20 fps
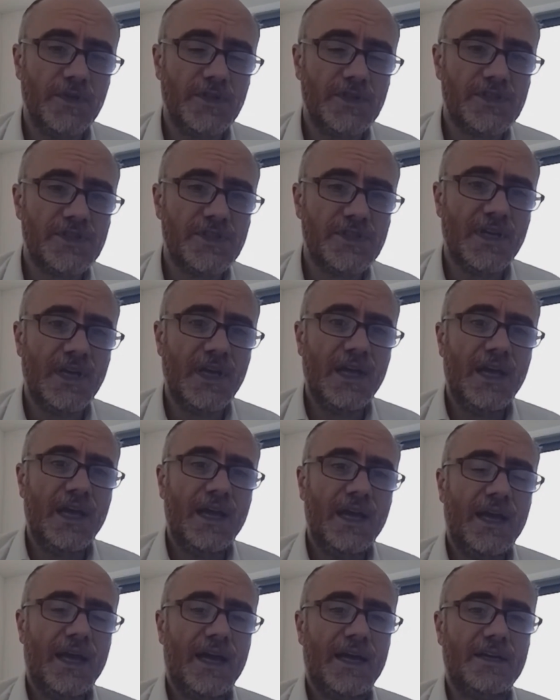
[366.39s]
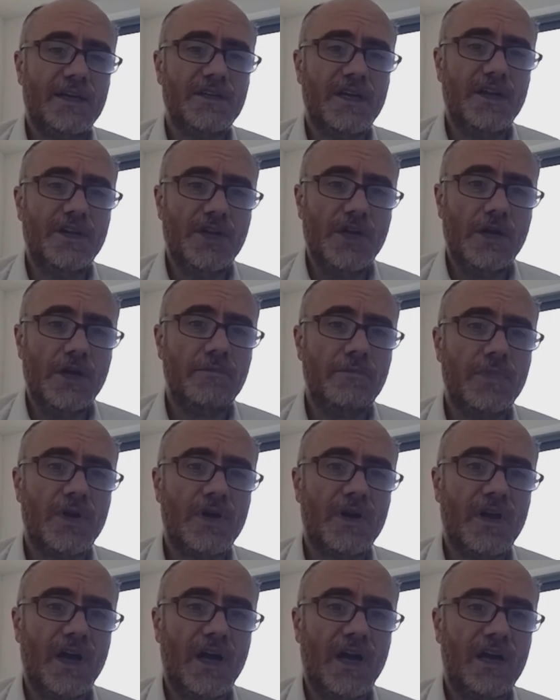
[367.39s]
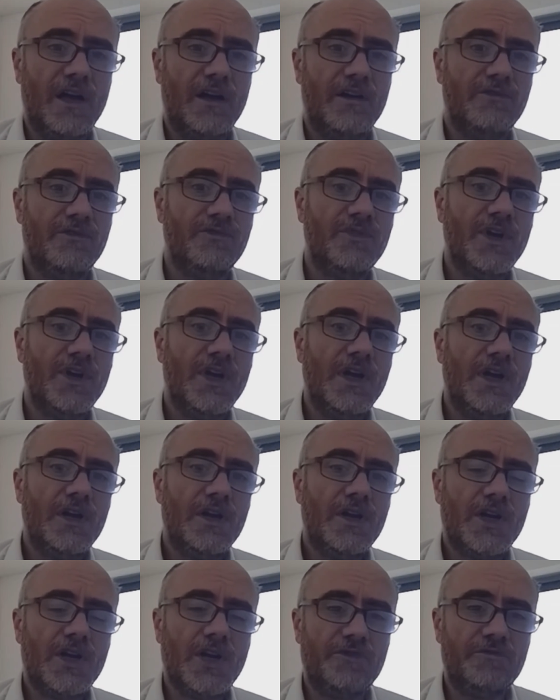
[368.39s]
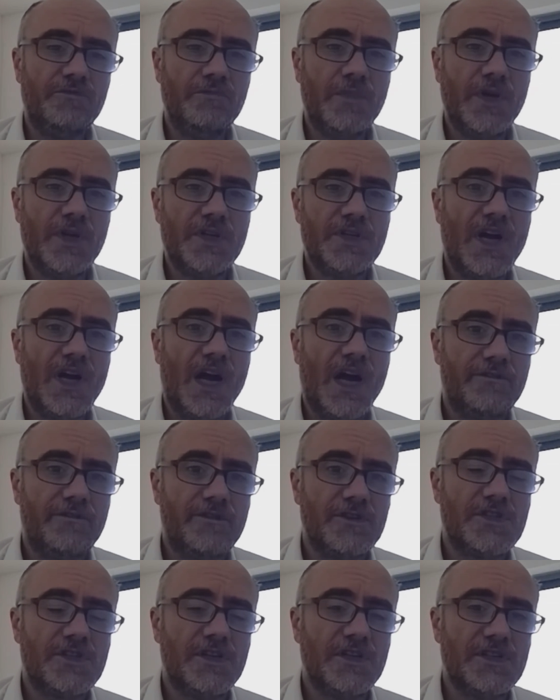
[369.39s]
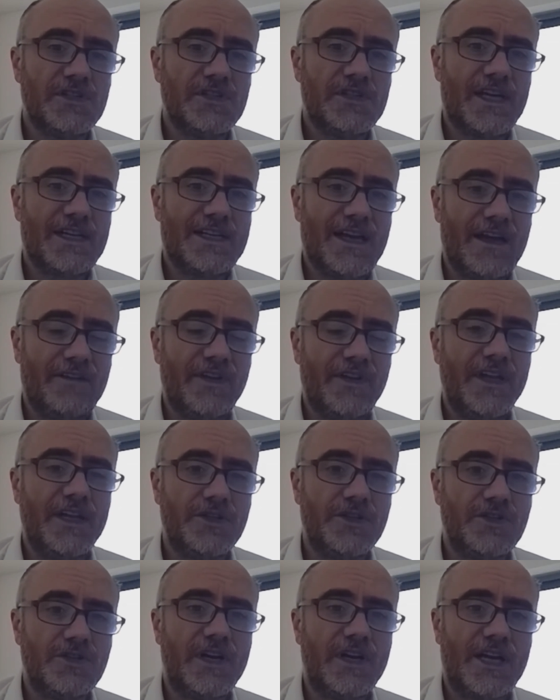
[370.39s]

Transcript: and a number of government offices that have international